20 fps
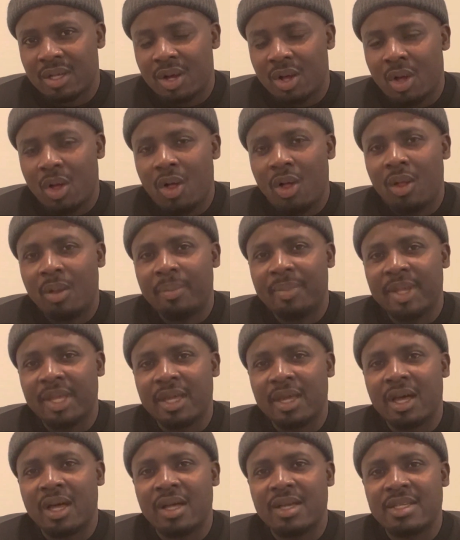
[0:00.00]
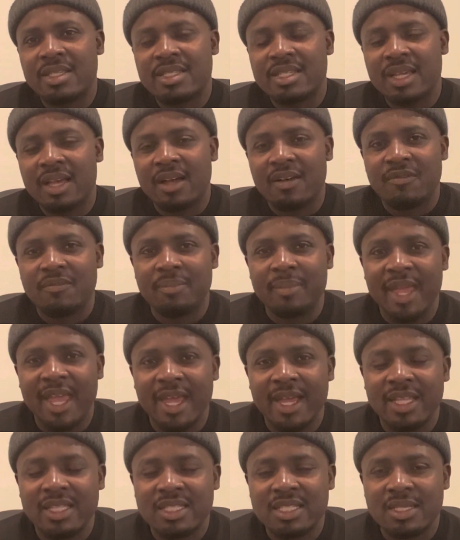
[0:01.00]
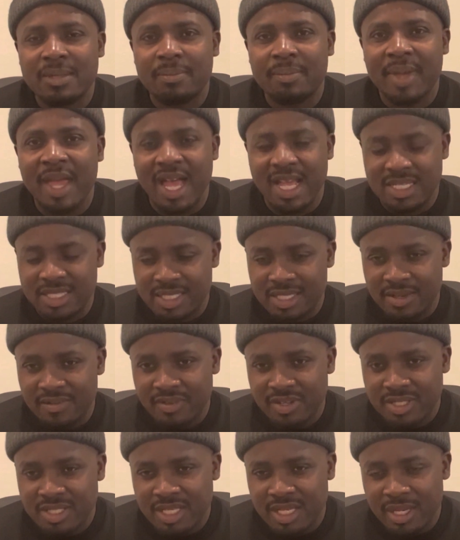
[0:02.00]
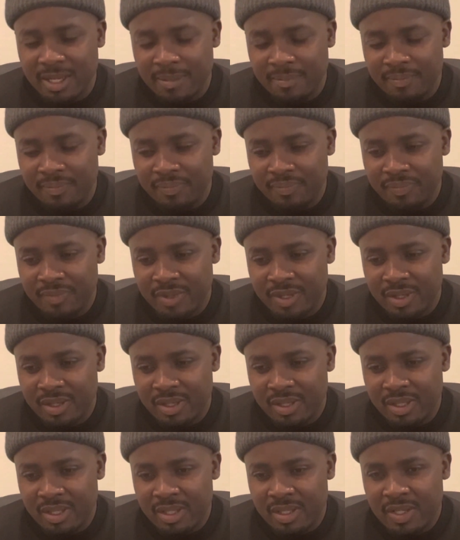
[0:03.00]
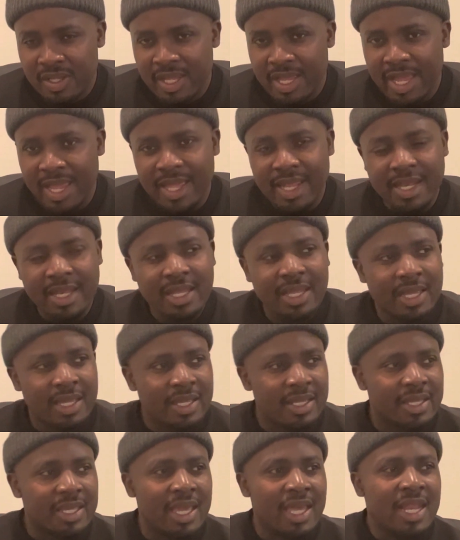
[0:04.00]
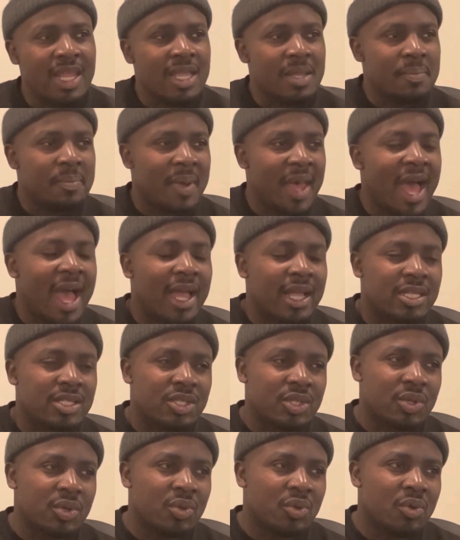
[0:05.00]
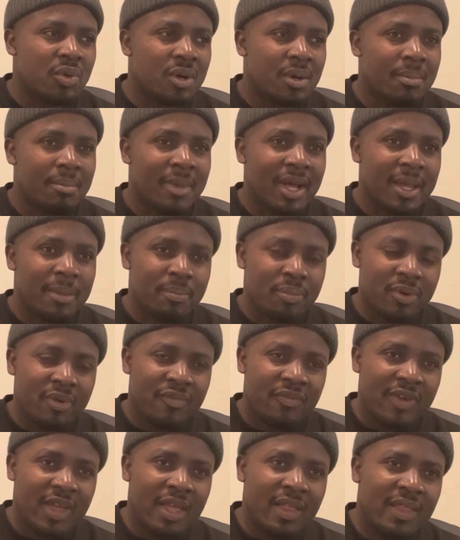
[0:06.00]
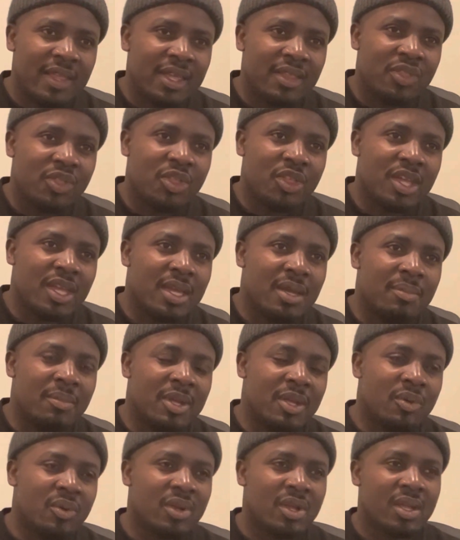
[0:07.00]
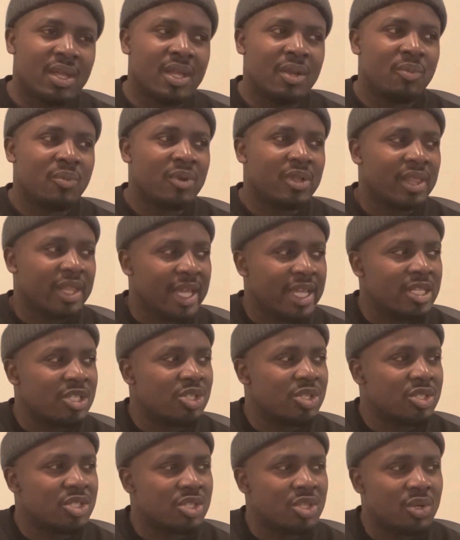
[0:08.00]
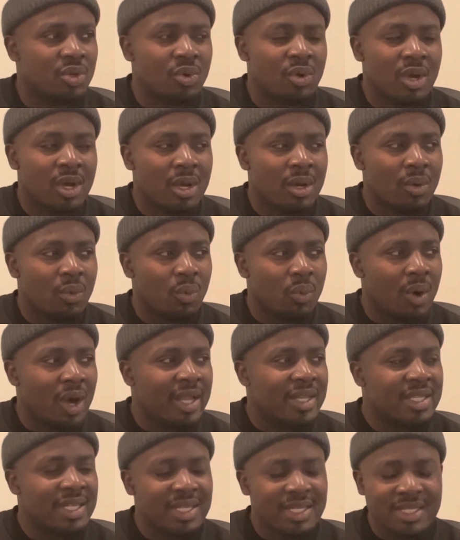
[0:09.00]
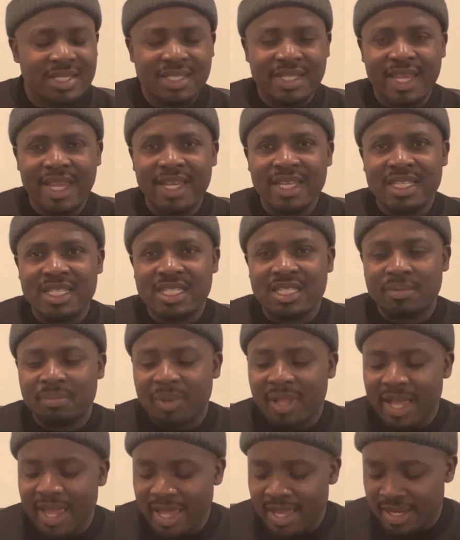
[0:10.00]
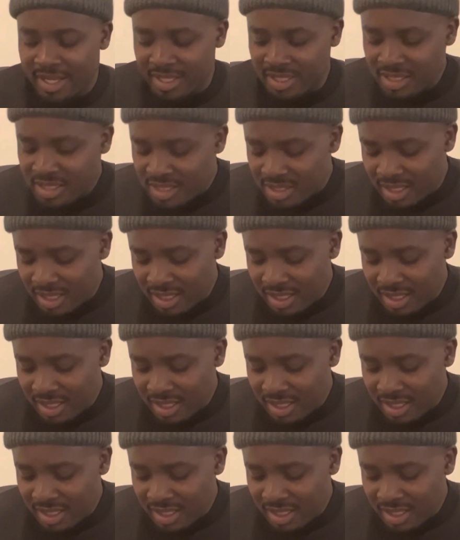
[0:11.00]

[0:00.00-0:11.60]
All because of man's passivity. And getting back to my prevailing theme in relation to what Satan's plan is,